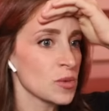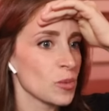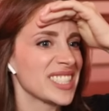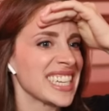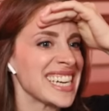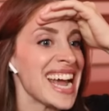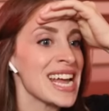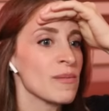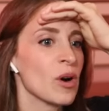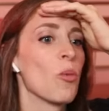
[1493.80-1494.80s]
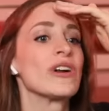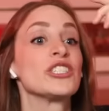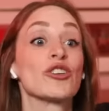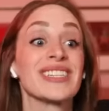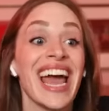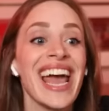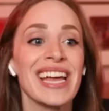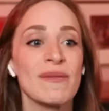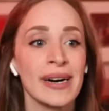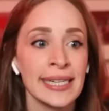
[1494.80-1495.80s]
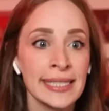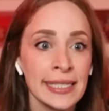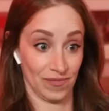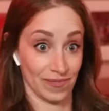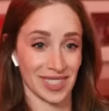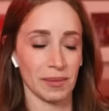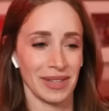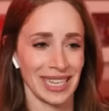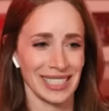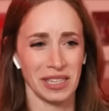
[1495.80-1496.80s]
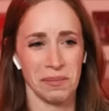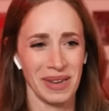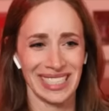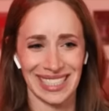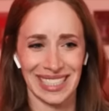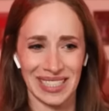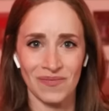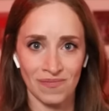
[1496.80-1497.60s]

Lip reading: What's the game? What is your game? Something is amiss.